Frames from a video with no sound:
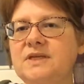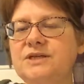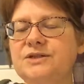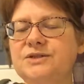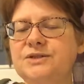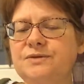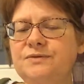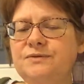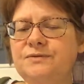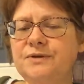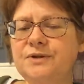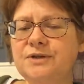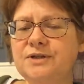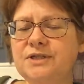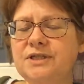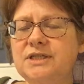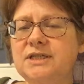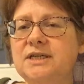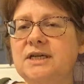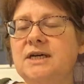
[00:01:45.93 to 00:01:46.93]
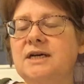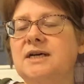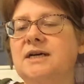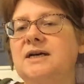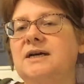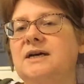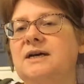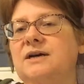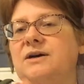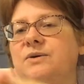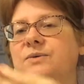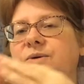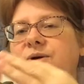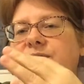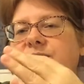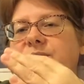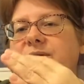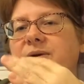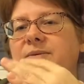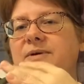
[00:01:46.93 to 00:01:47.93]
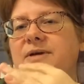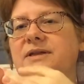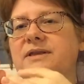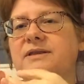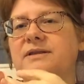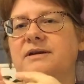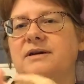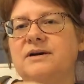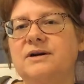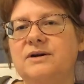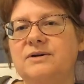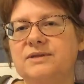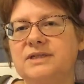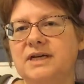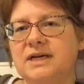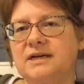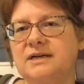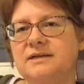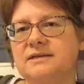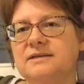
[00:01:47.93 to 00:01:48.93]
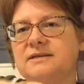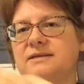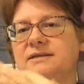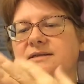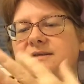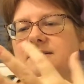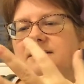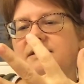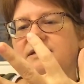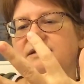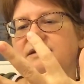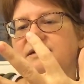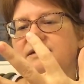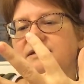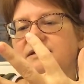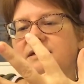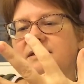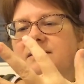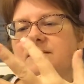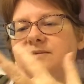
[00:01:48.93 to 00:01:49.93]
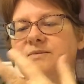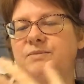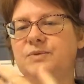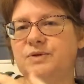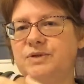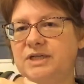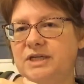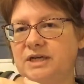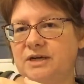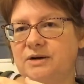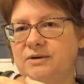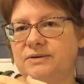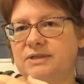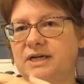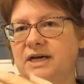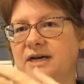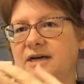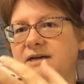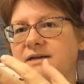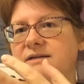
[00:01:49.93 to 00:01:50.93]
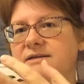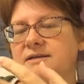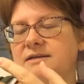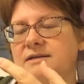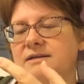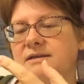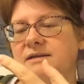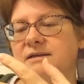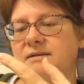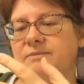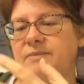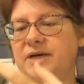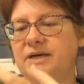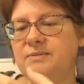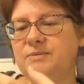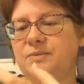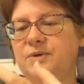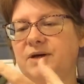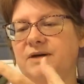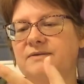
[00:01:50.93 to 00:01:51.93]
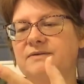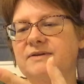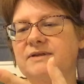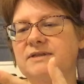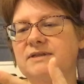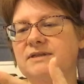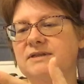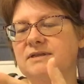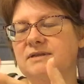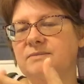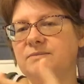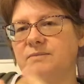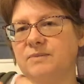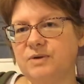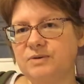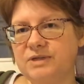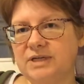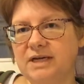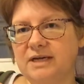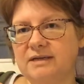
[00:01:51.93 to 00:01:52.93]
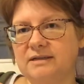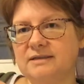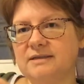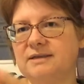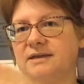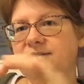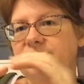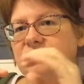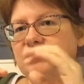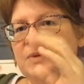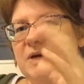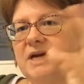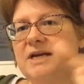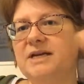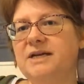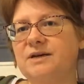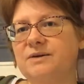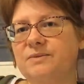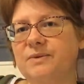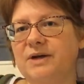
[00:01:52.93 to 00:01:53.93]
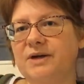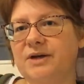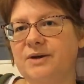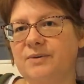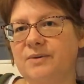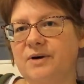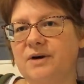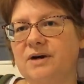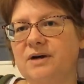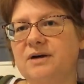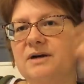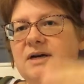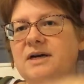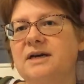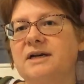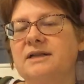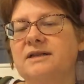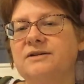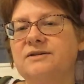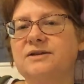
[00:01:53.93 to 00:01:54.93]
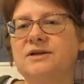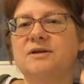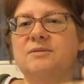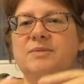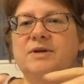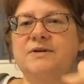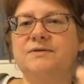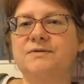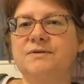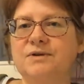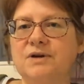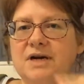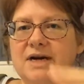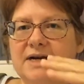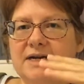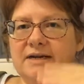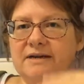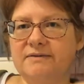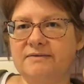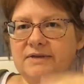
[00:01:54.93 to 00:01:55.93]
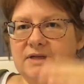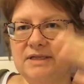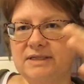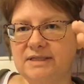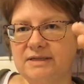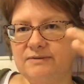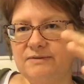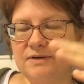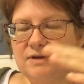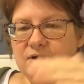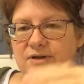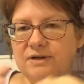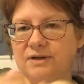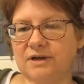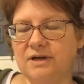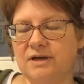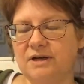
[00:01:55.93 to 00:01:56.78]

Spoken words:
so first we're going with hotels, boutique hotels, bed and breakfasts, motels. Now, depending on where you are, there's going to be a variety of these different